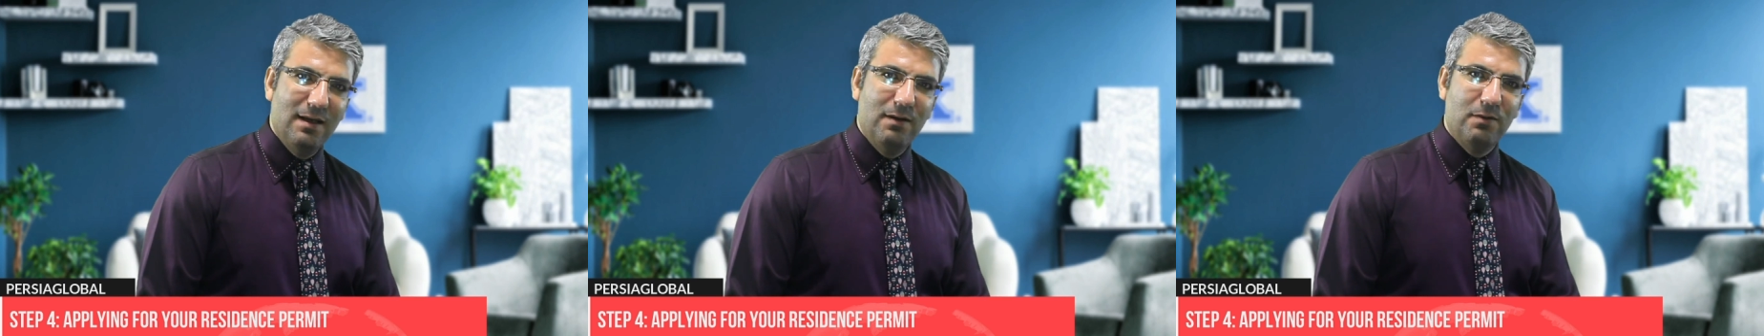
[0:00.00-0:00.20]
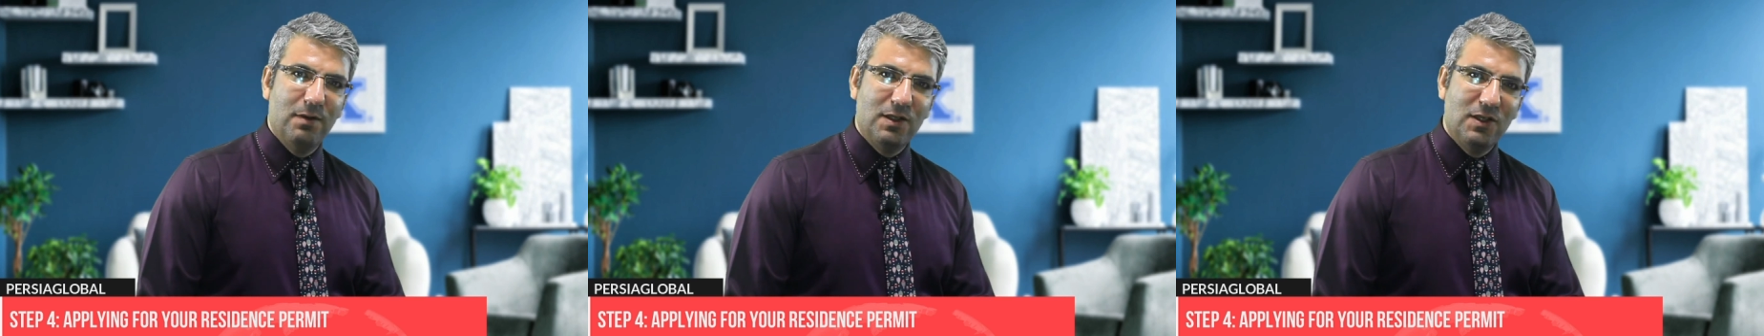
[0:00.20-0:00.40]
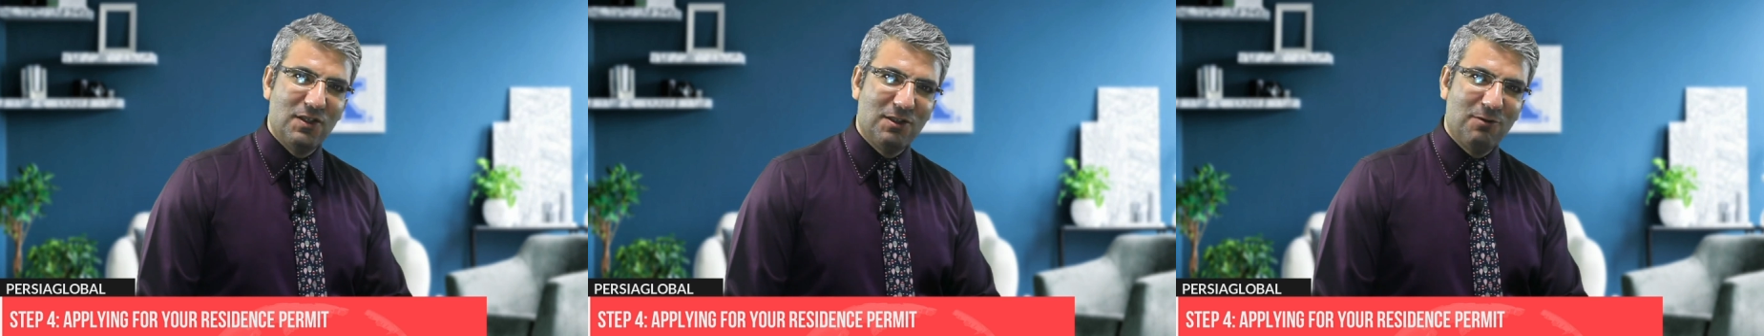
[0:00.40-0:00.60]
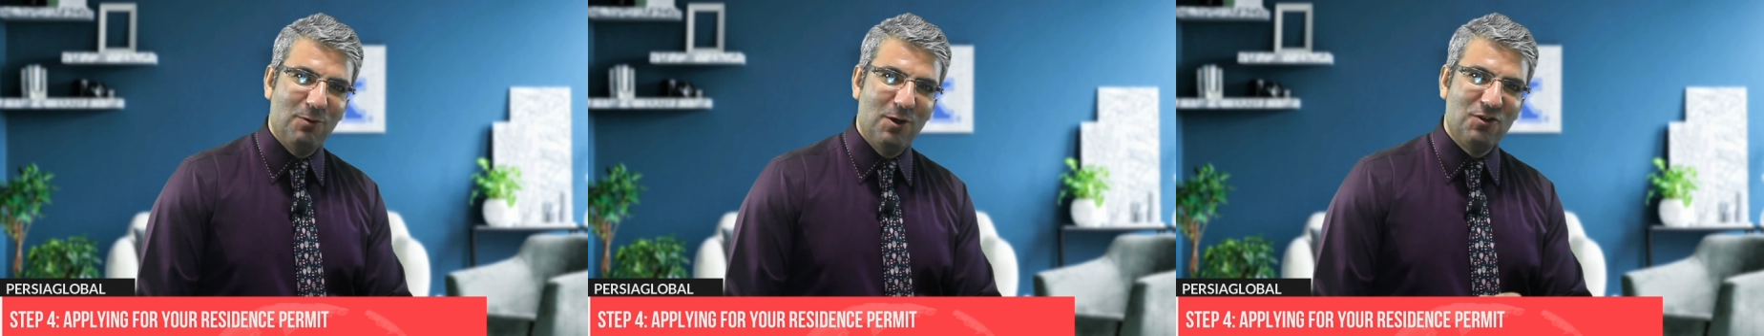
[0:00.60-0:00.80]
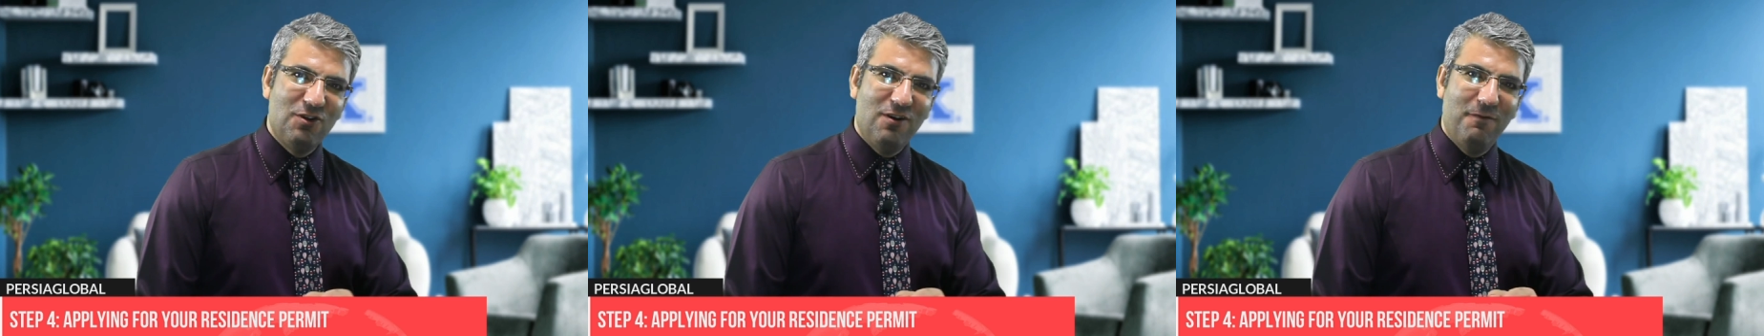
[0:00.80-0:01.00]

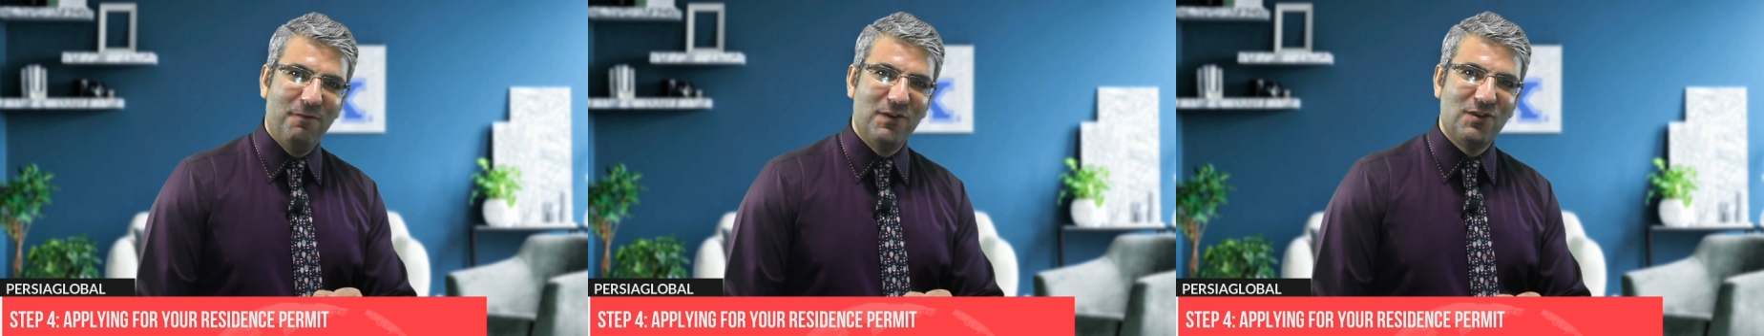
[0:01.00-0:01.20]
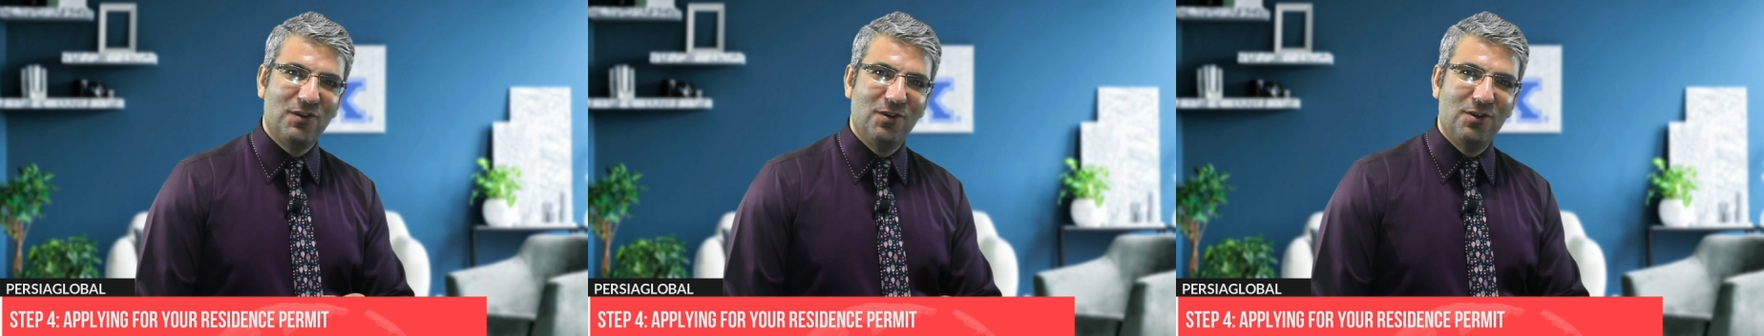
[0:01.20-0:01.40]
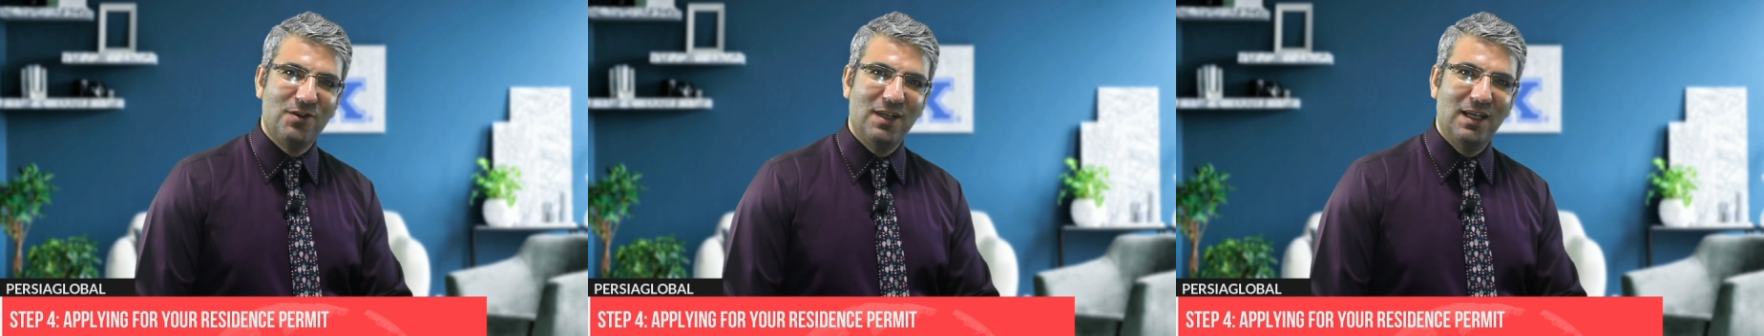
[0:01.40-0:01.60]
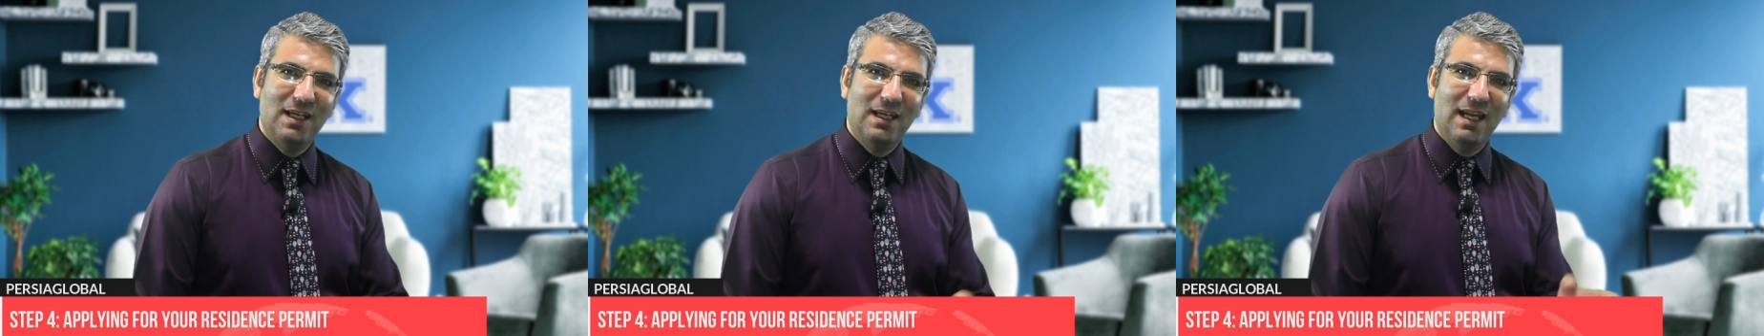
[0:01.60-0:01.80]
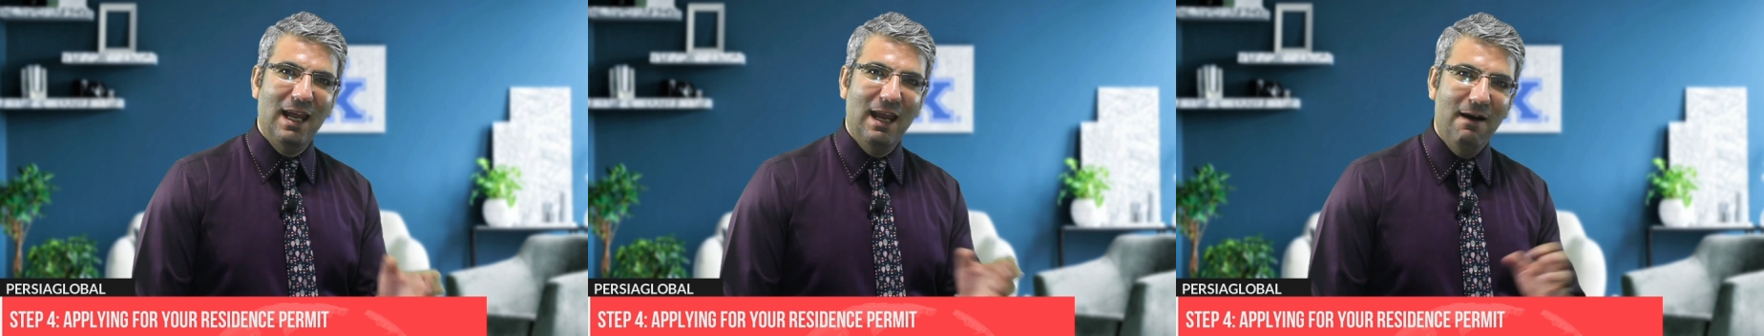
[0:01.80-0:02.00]
registration officers
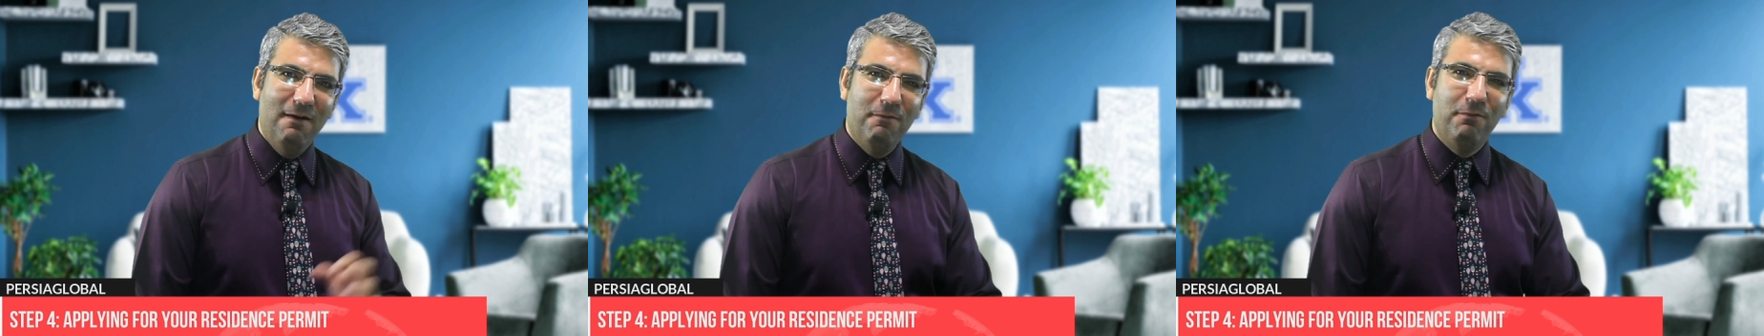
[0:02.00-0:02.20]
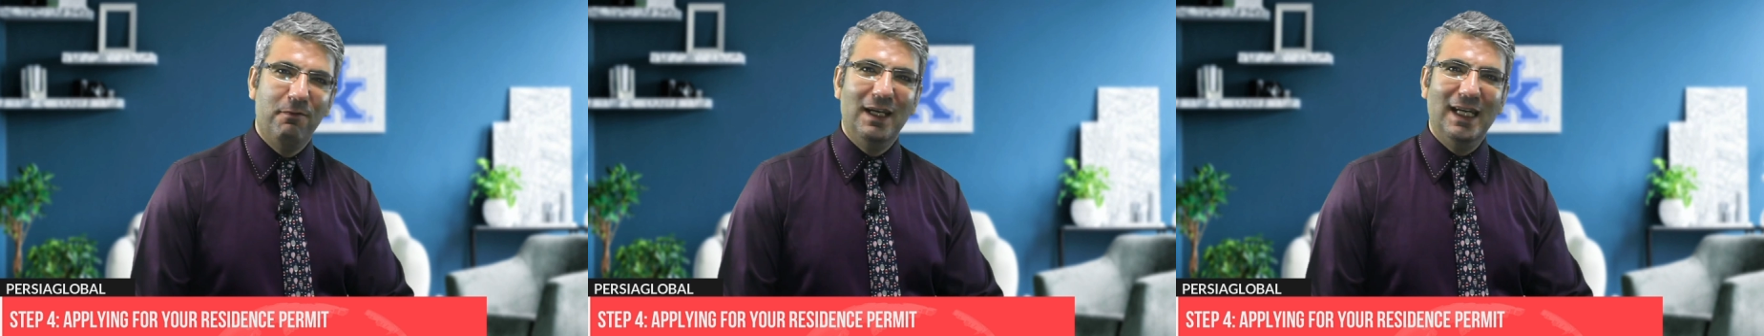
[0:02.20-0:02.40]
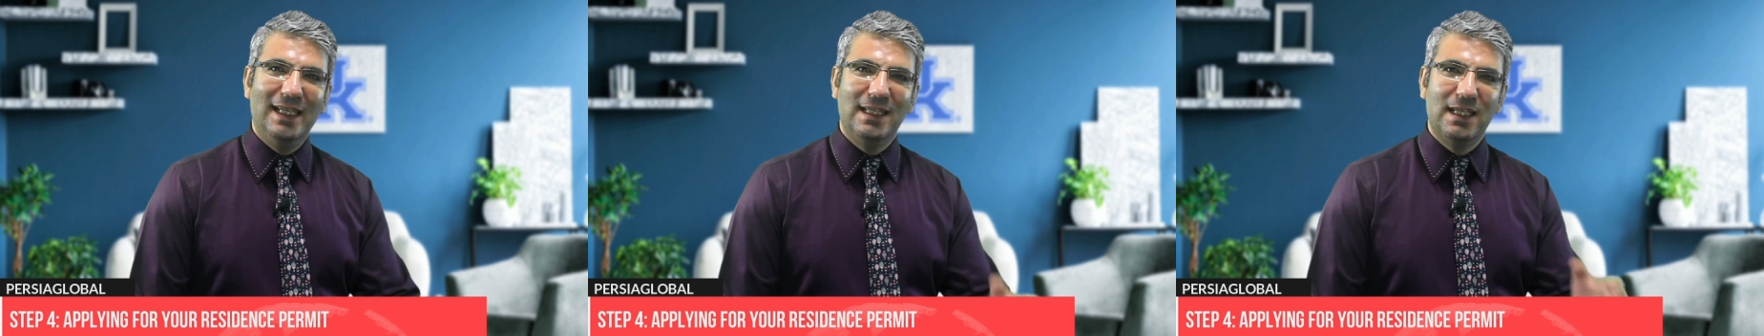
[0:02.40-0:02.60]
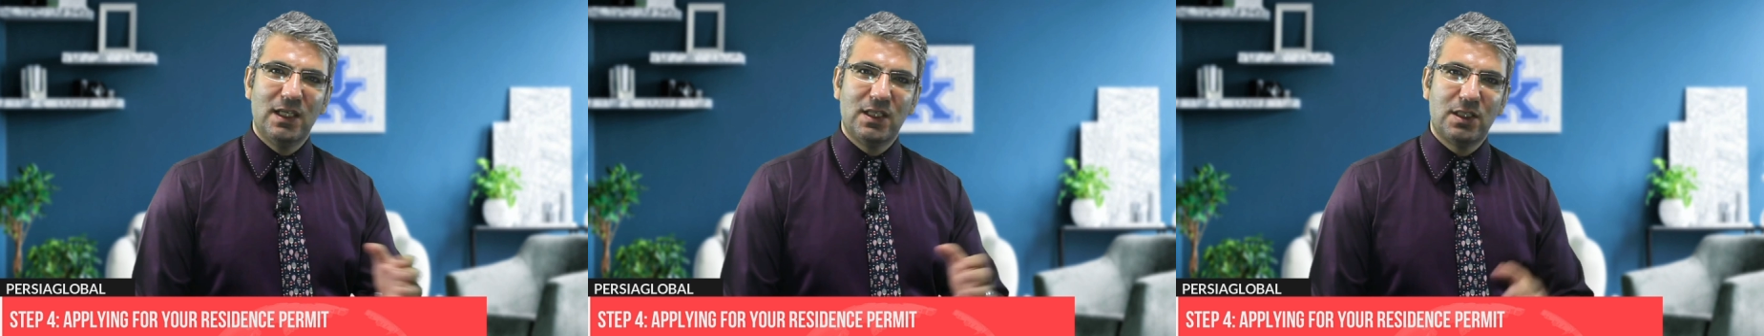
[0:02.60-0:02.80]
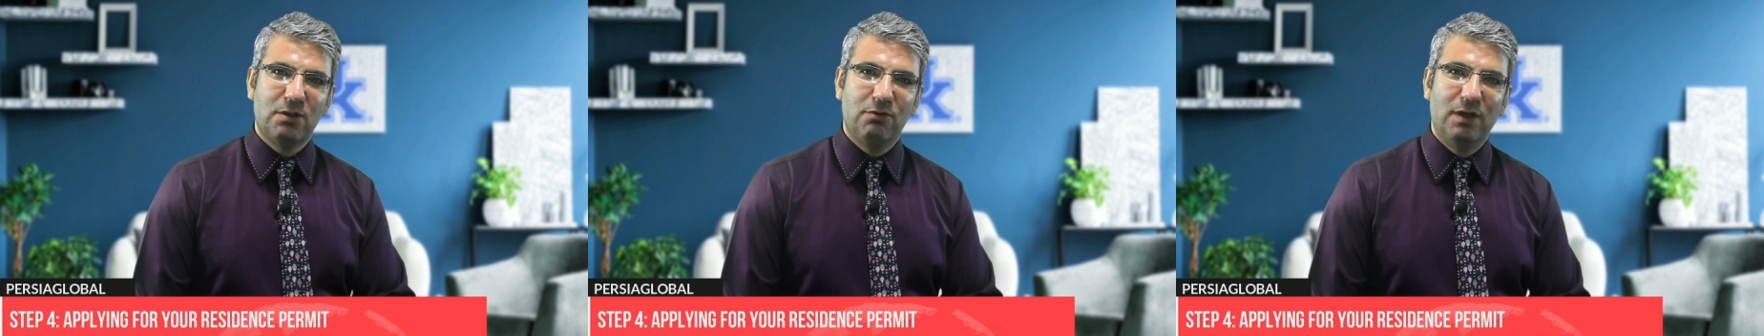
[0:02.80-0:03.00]
in every
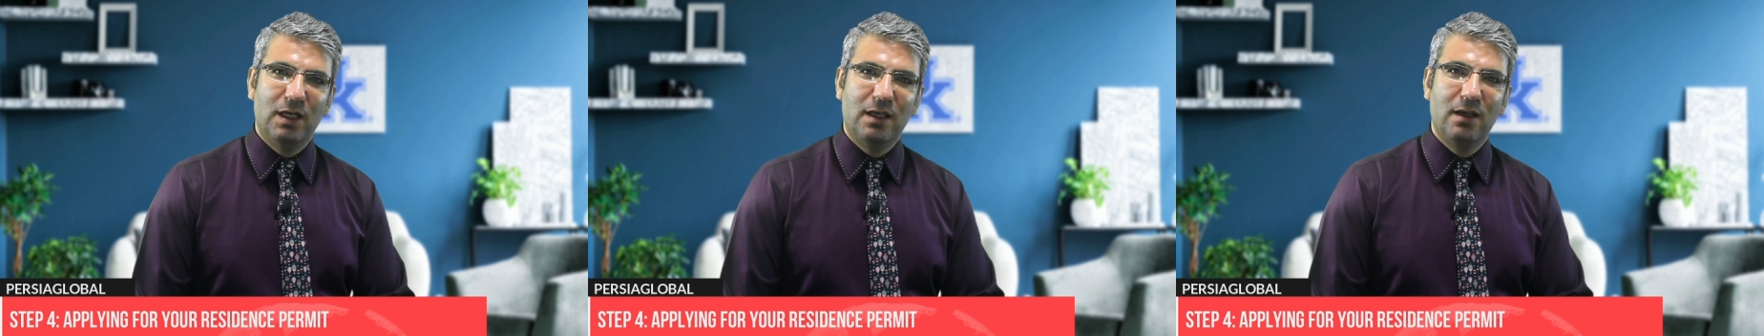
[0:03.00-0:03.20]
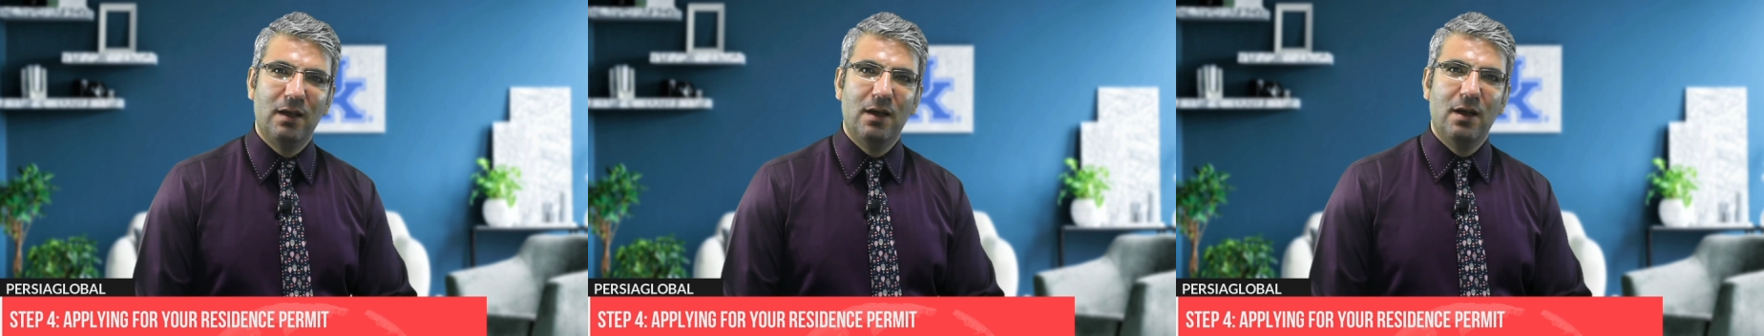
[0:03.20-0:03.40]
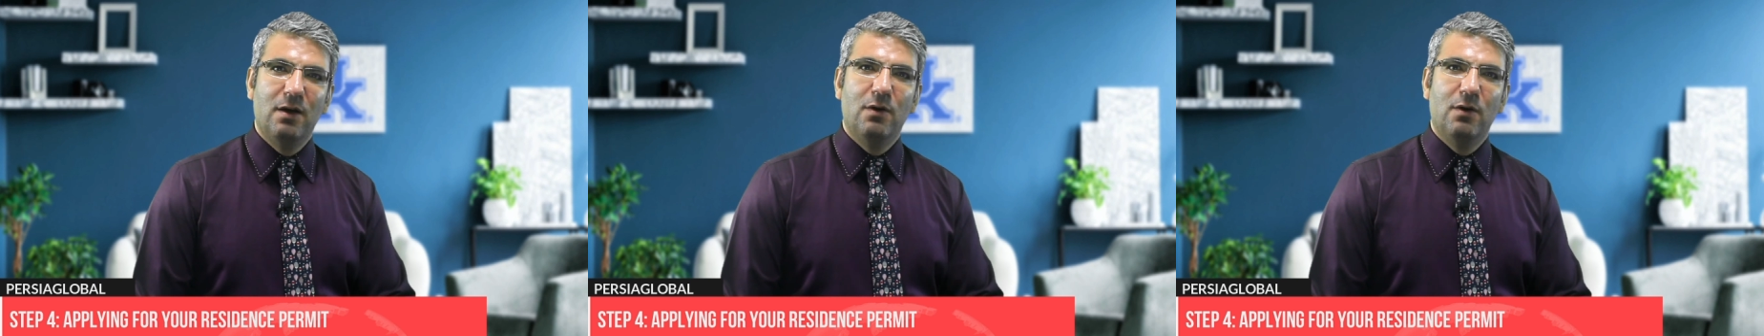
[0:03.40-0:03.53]
district